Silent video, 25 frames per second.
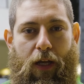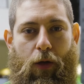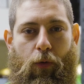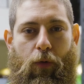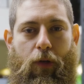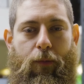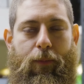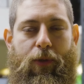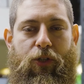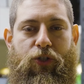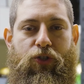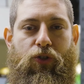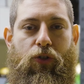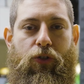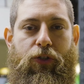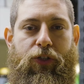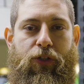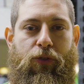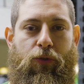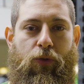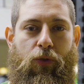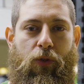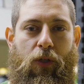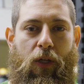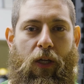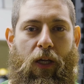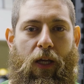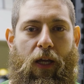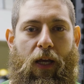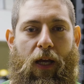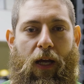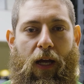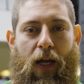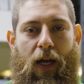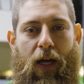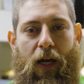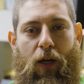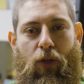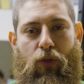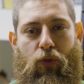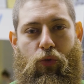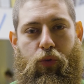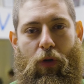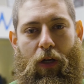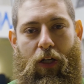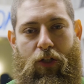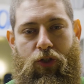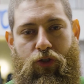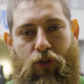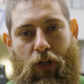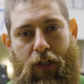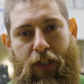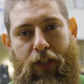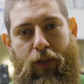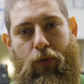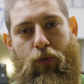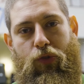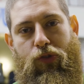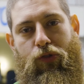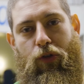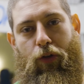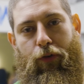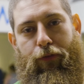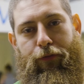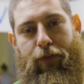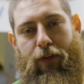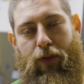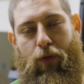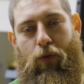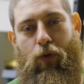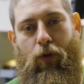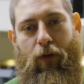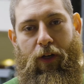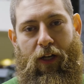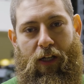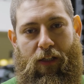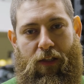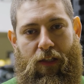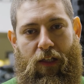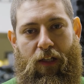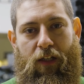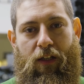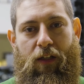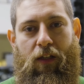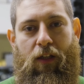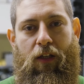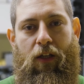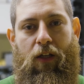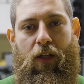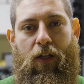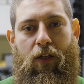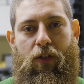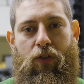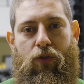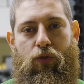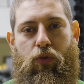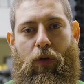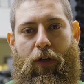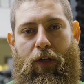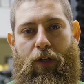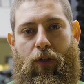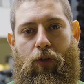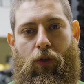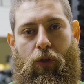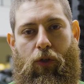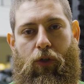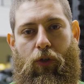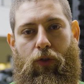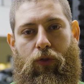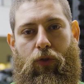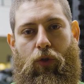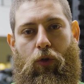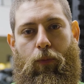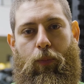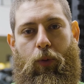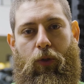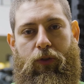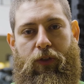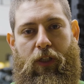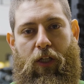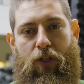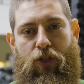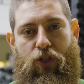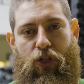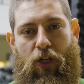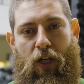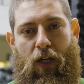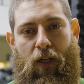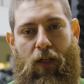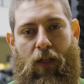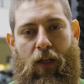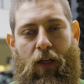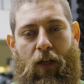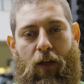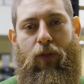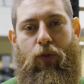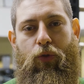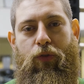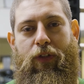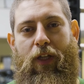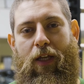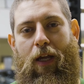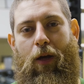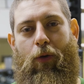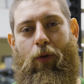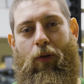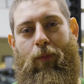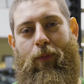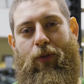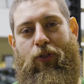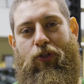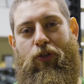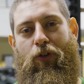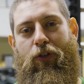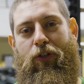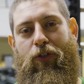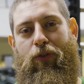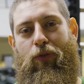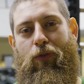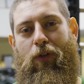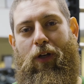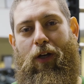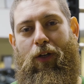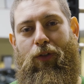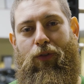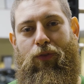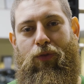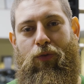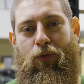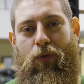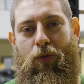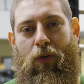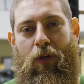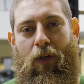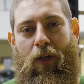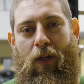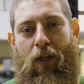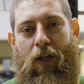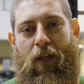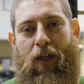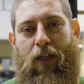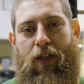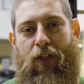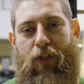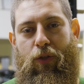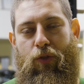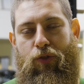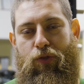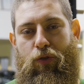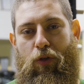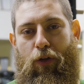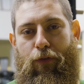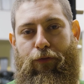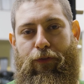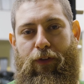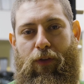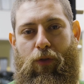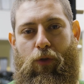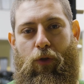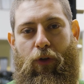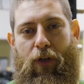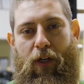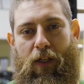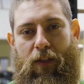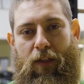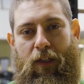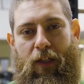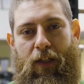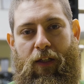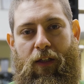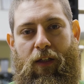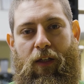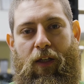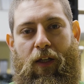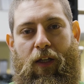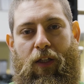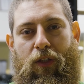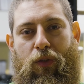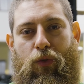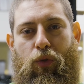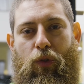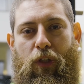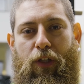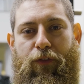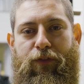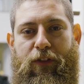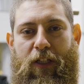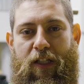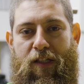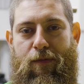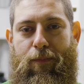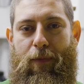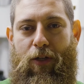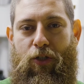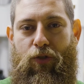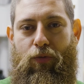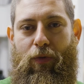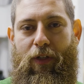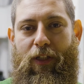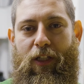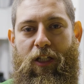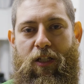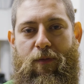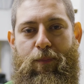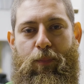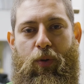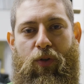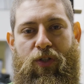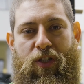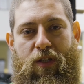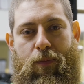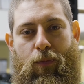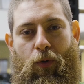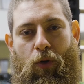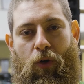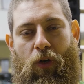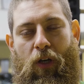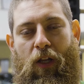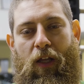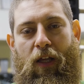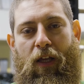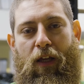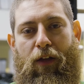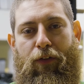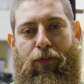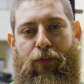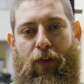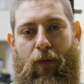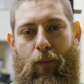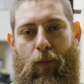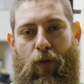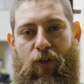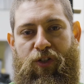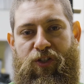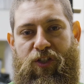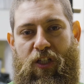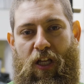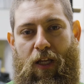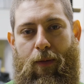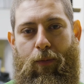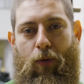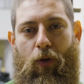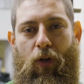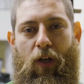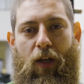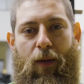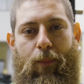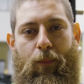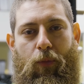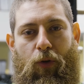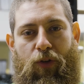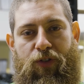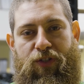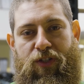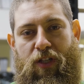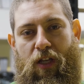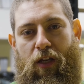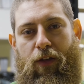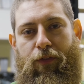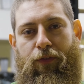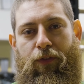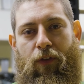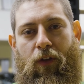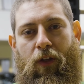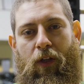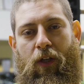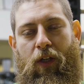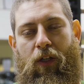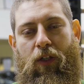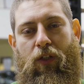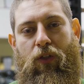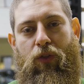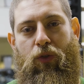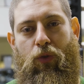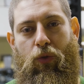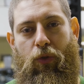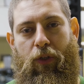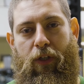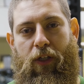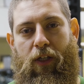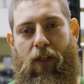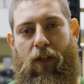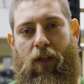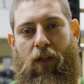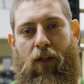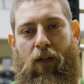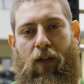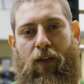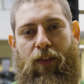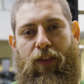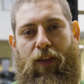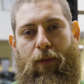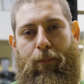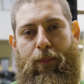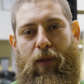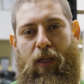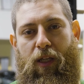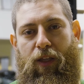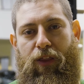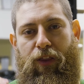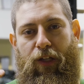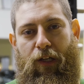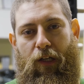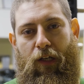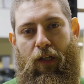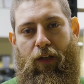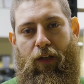I will be showing you how to actually use your feet correctly to unlock your true potential. And today I will be showing you how to use your feet correctly to lift as much weight as possible, feel more stable and more safe during the big 3